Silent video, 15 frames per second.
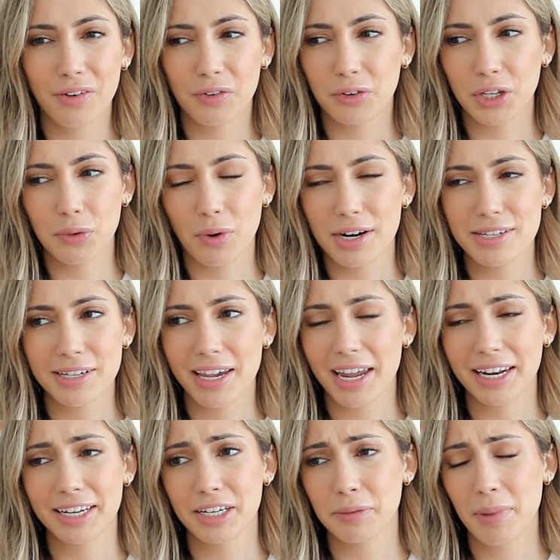I really wanted to
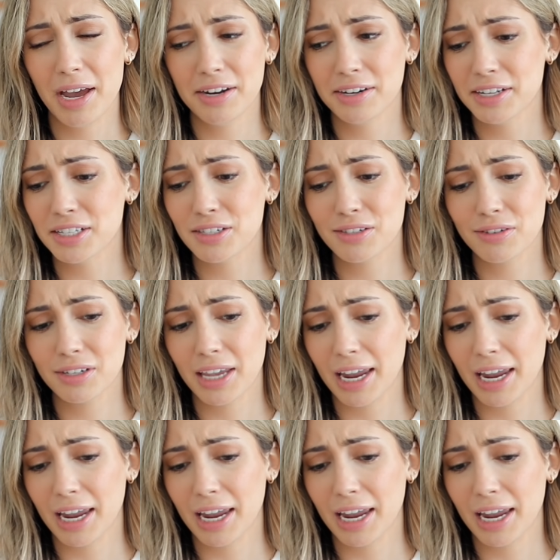gain independence,